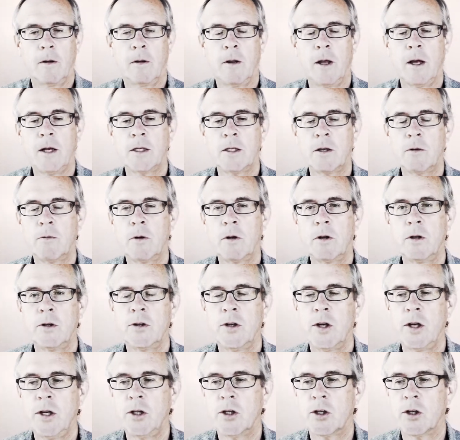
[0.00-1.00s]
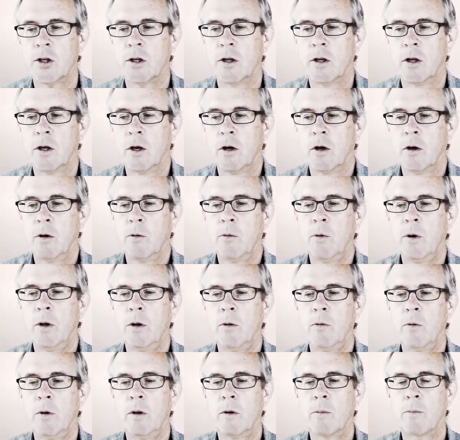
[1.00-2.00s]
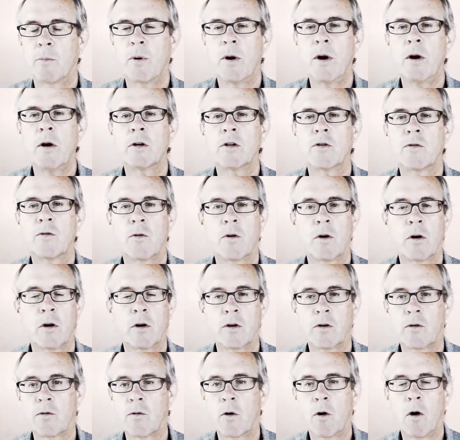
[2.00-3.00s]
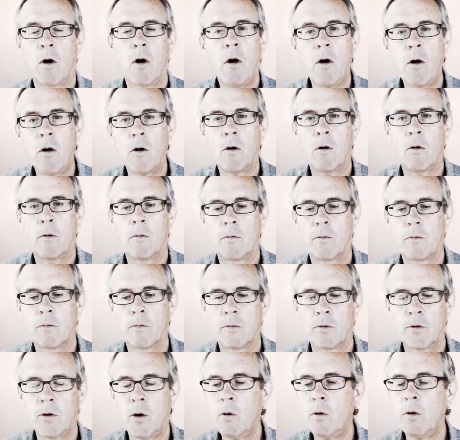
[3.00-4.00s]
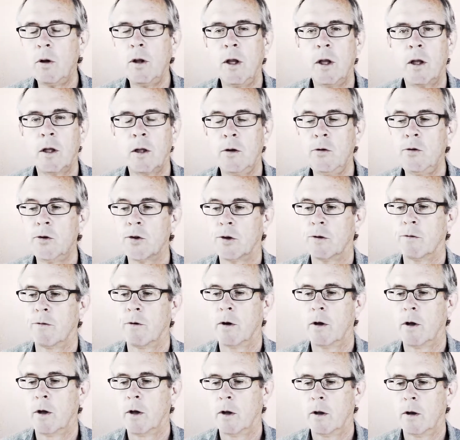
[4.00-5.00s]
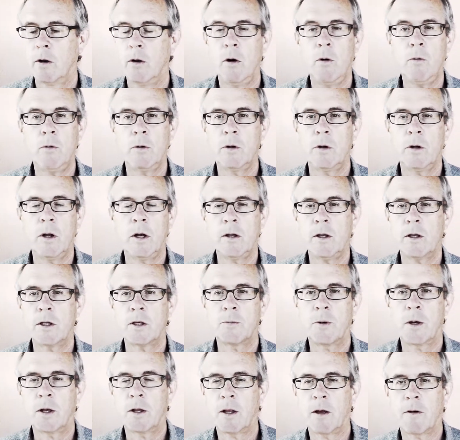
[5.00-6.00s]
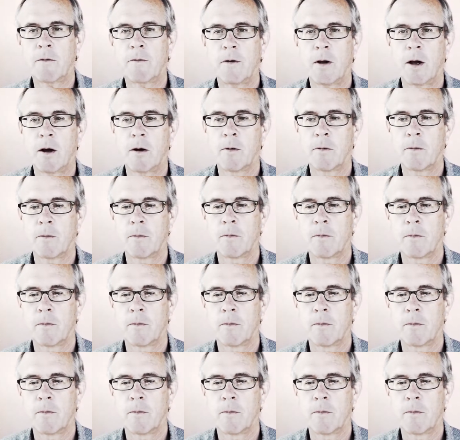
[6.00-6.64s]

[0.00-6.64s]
That's the realization. When the prayers are for all, totally inclusive, no one, nothing's being left out.